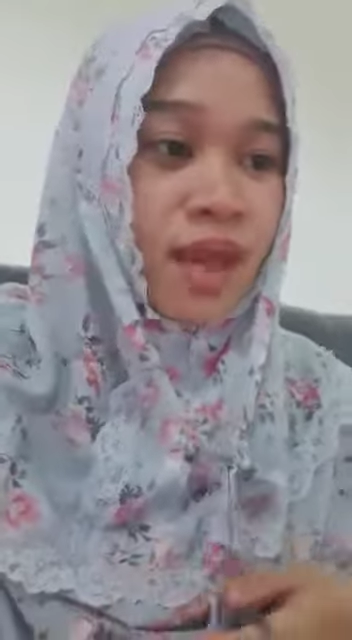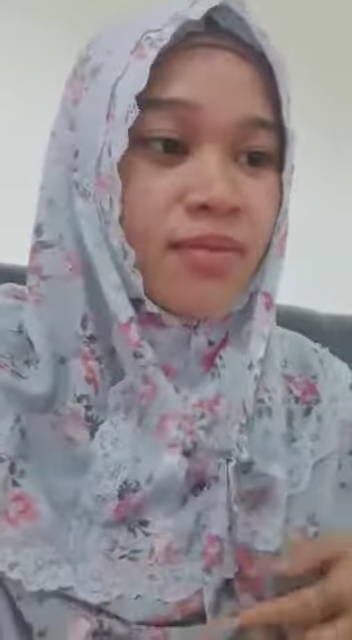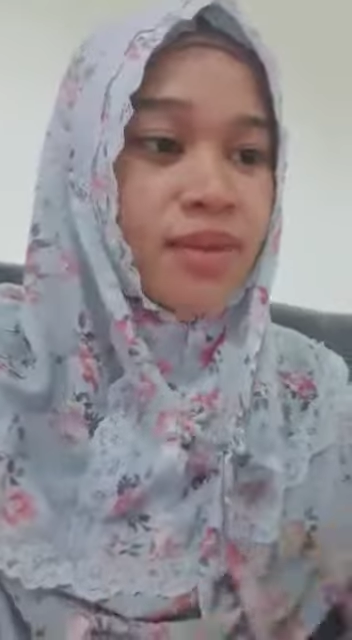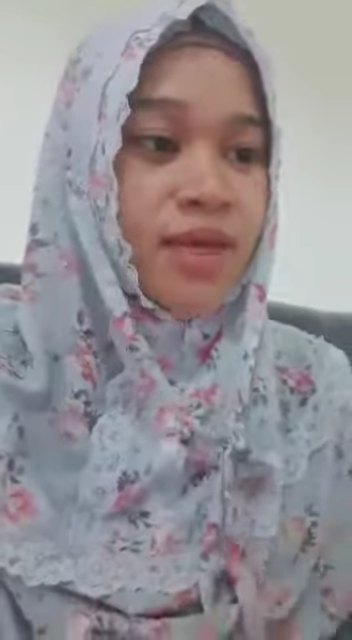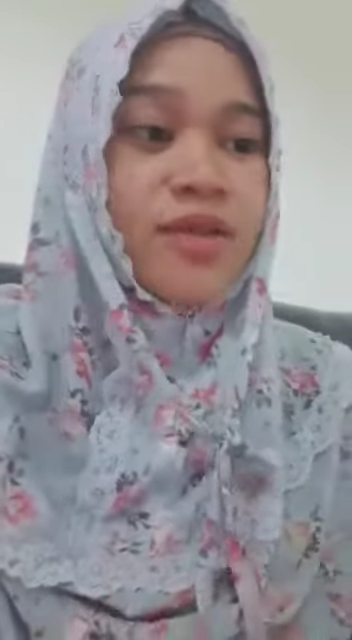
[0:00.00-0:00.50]

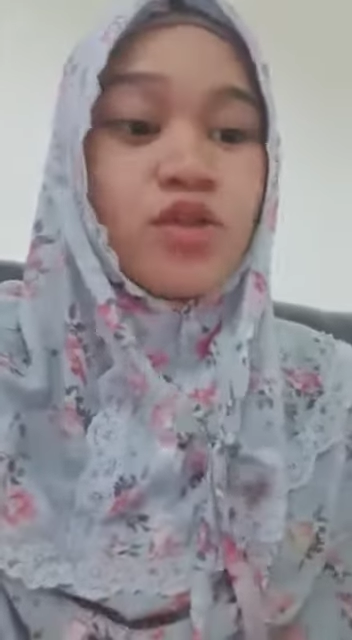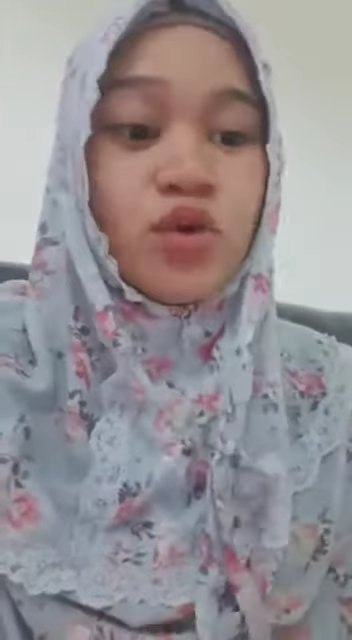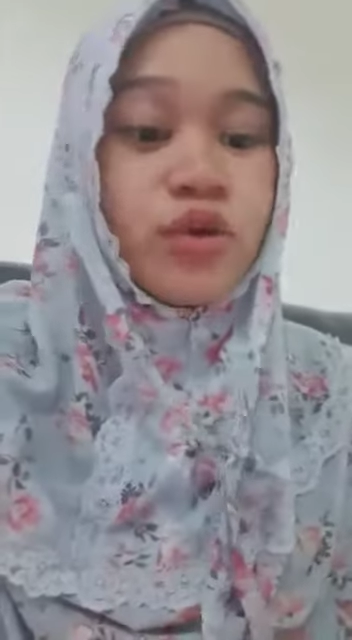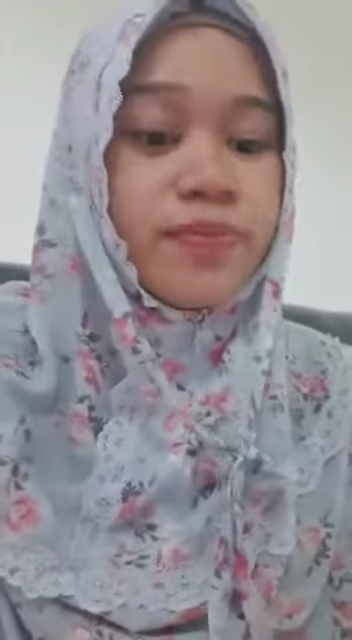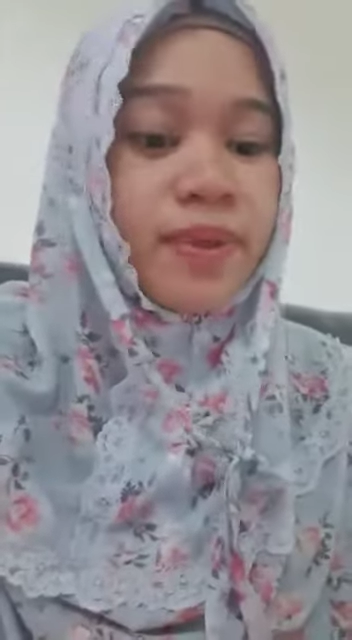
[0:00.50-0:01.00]
that it
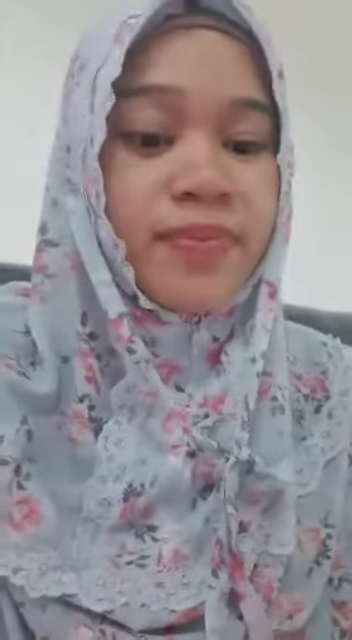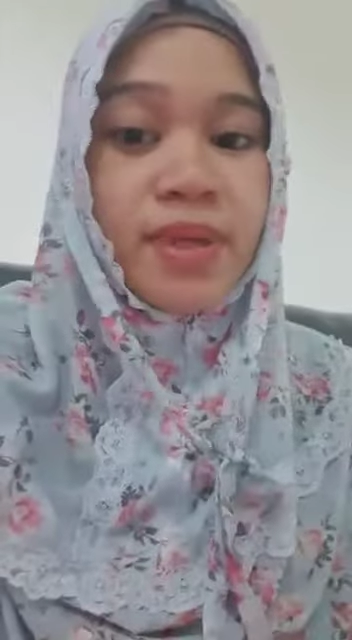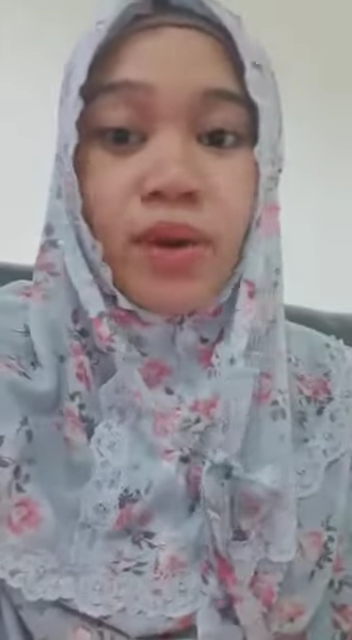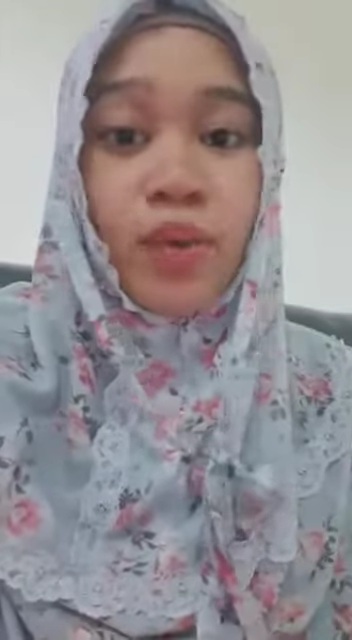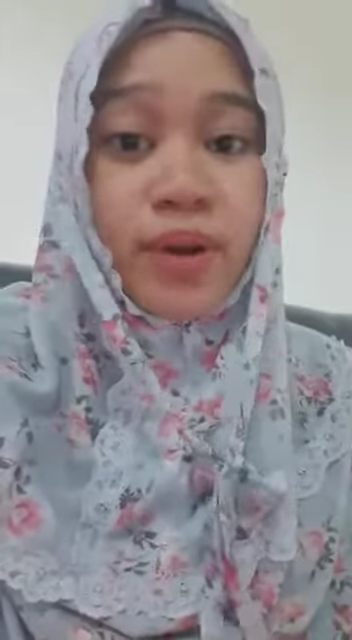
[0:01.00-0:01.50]
could be
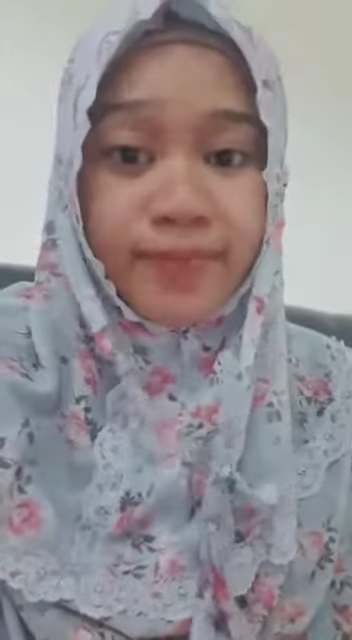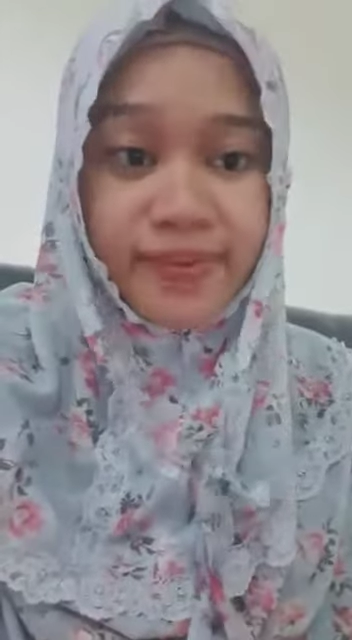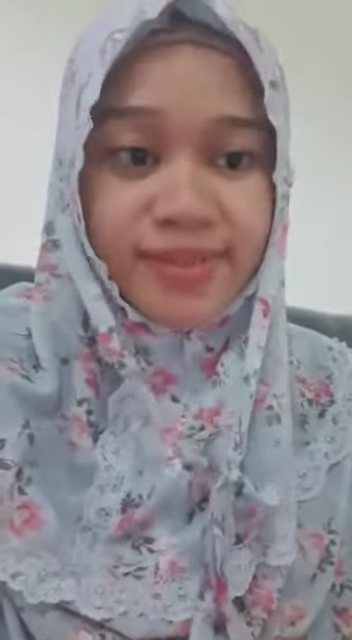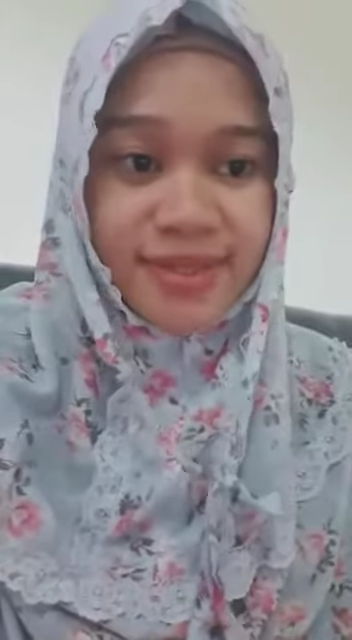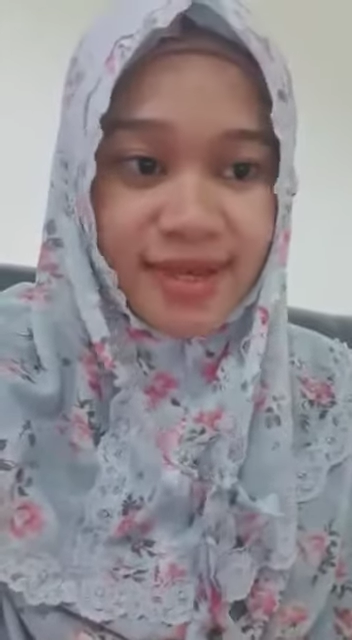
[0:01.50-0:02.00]
below
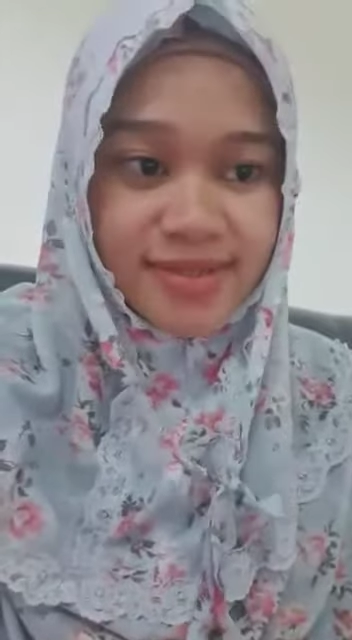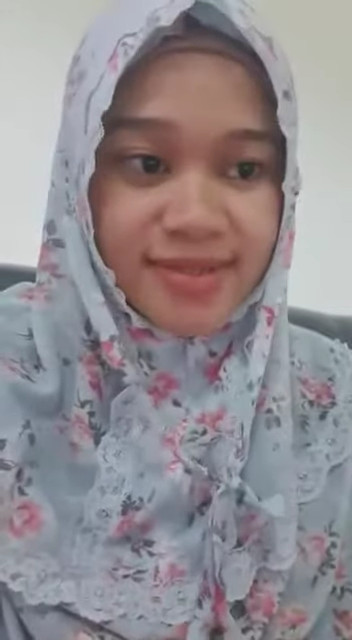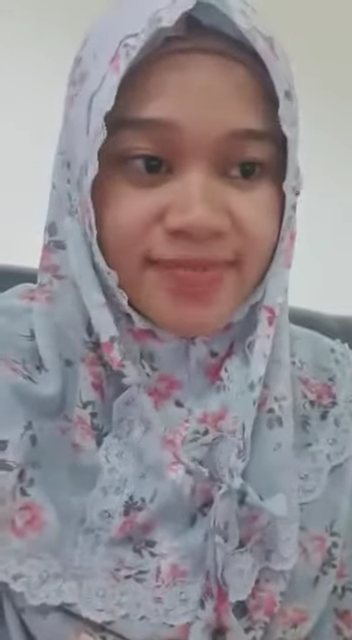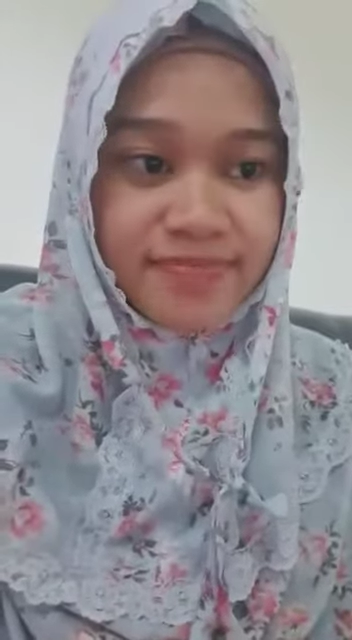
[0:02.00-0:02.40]
1%.